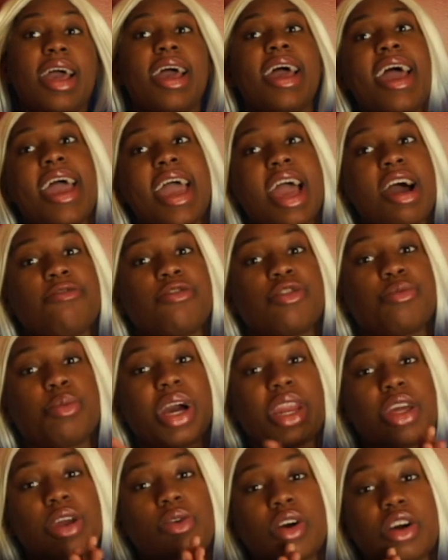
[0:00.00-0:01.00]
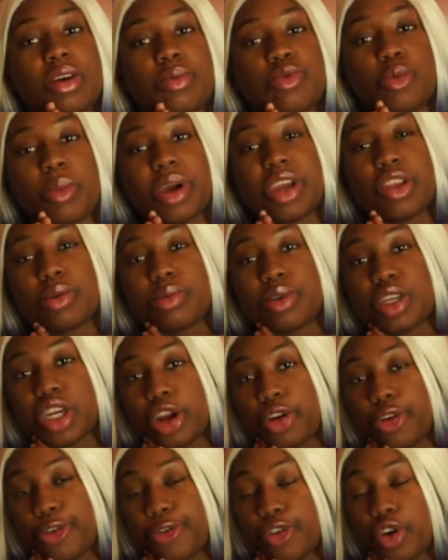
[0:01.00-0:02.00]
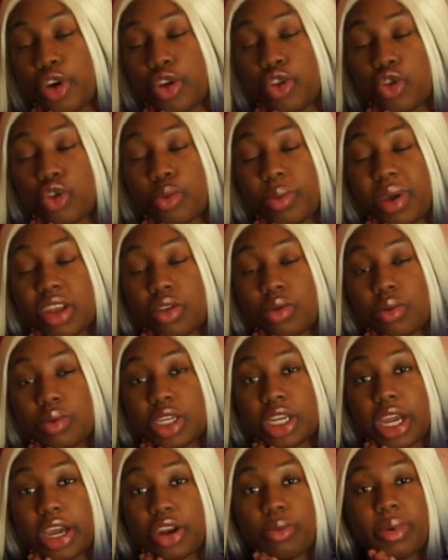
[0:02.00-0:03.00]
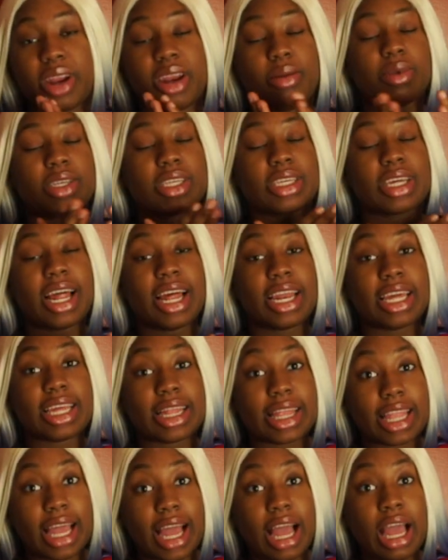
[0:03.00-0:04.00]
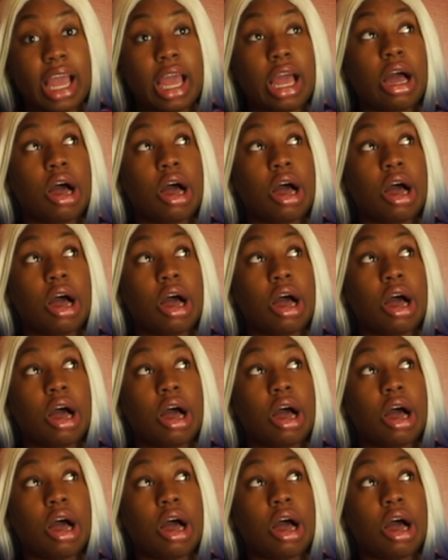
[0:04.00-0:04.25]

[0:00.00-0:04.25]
Hey everybody, welcome to my YouTube channel. If you are new to my YouTube channel, my name is Clarita.